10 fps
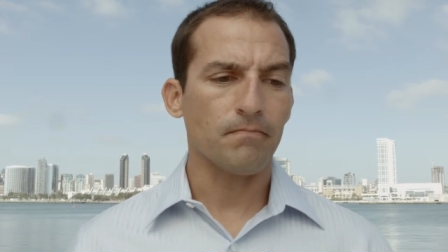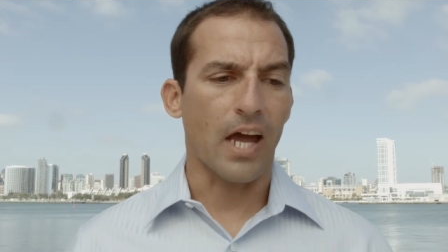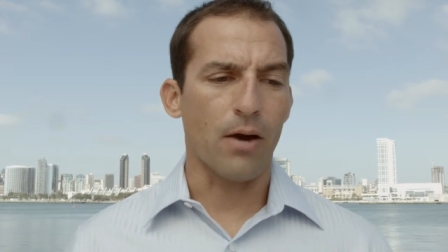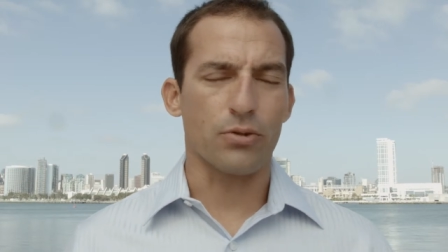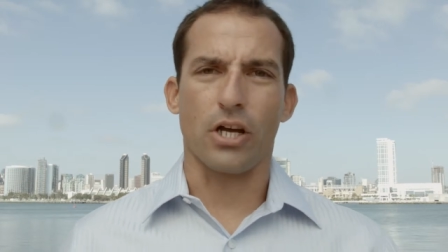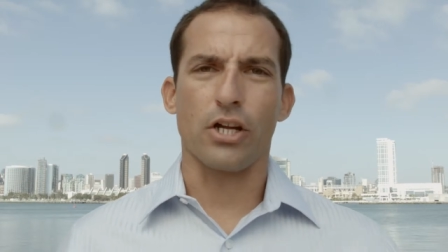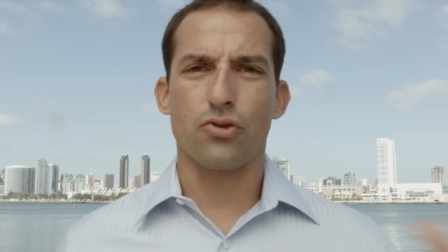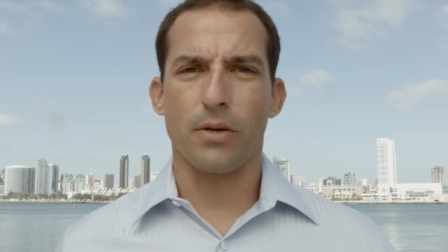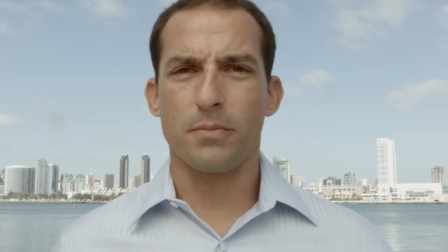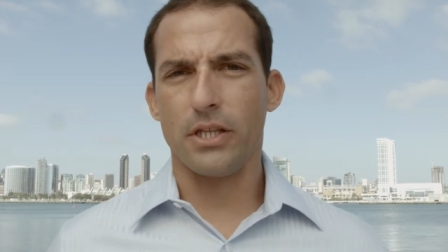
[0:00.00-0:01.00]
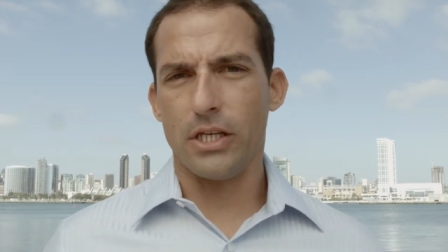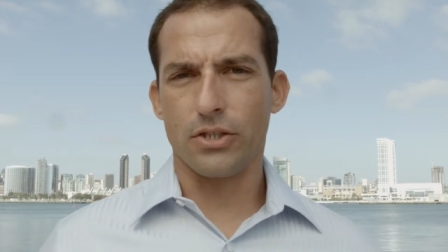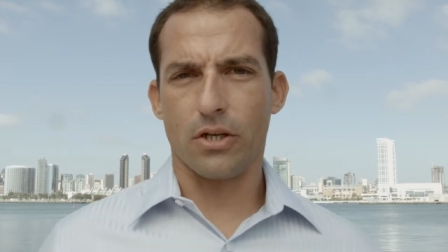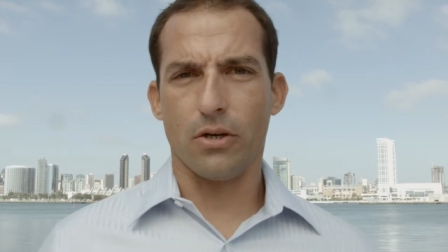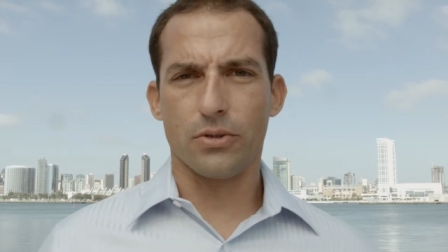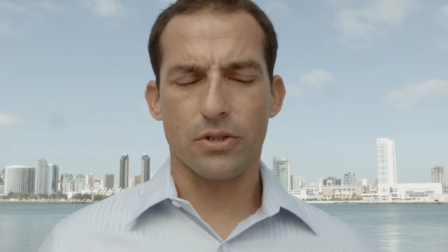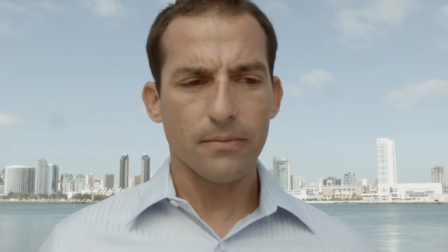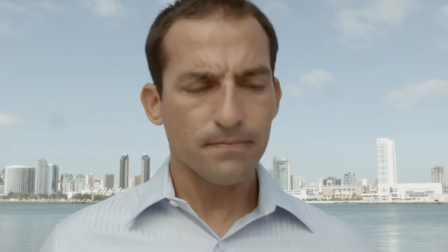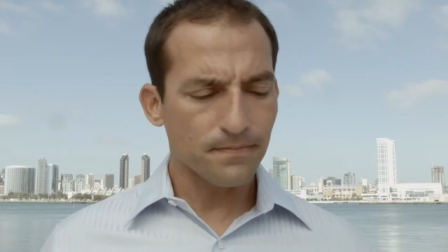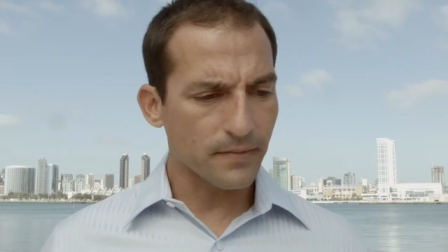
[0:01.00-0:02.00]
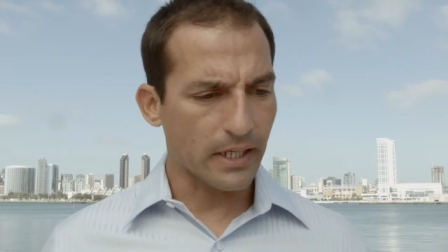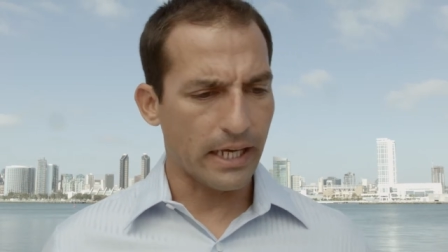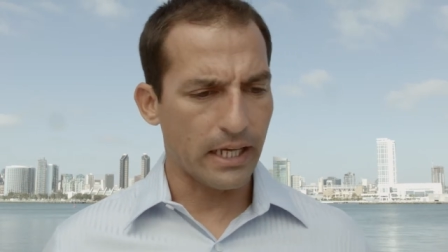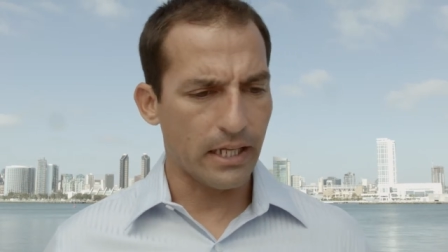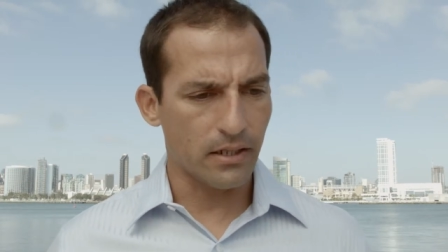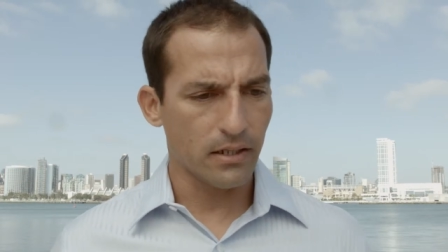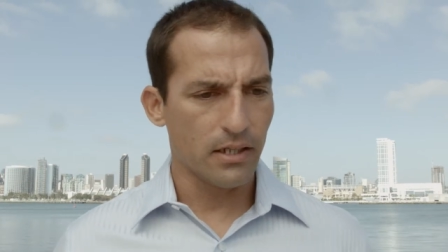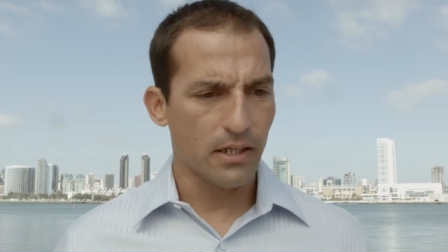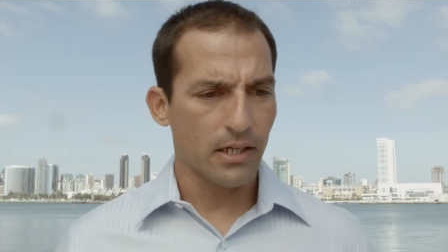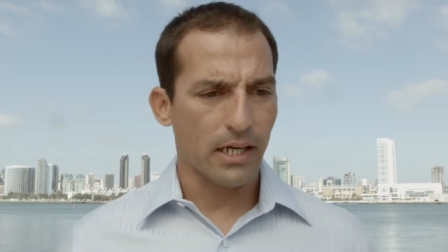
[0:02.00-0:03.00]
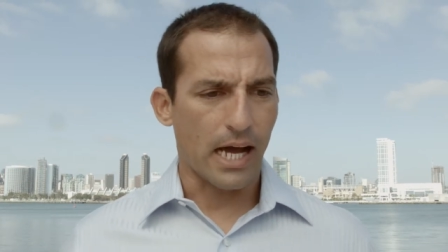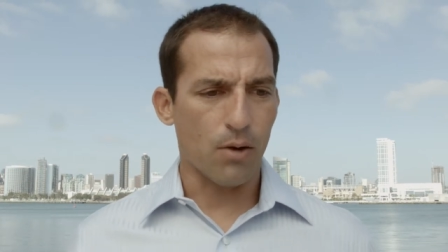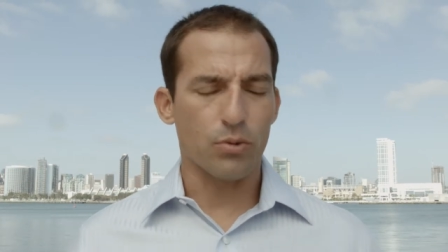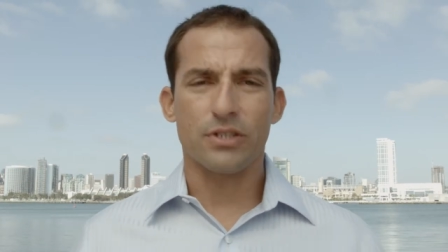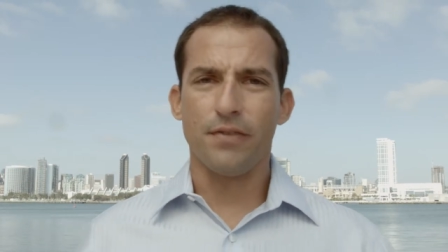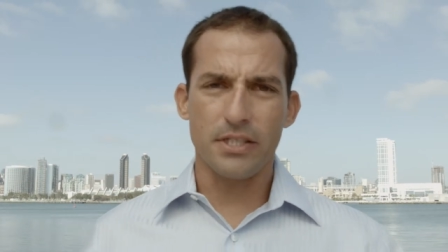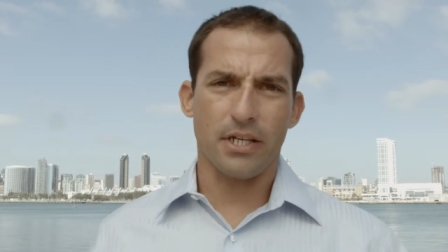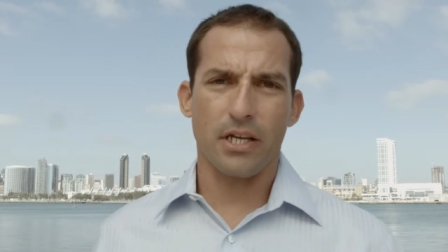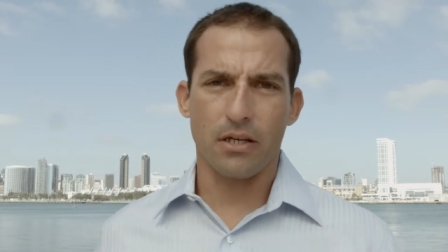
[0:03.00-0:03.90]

I was on a trip to the East Coast and I was visiting